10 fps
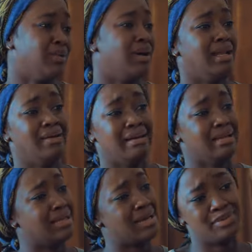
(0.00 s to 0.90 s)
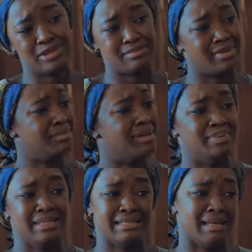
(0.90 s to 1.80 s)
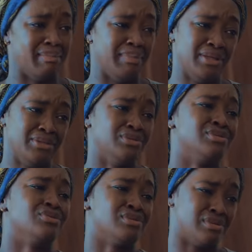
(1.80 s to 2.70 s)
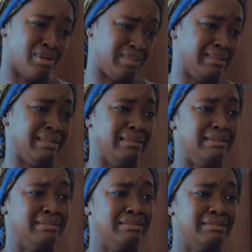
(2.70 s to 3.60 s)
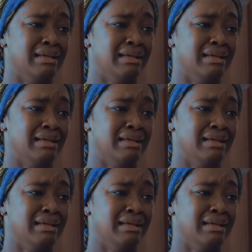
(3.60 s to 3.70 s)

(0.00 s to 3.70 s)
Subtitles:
Don't allow anything happen to Mama, please. I beg you, do something.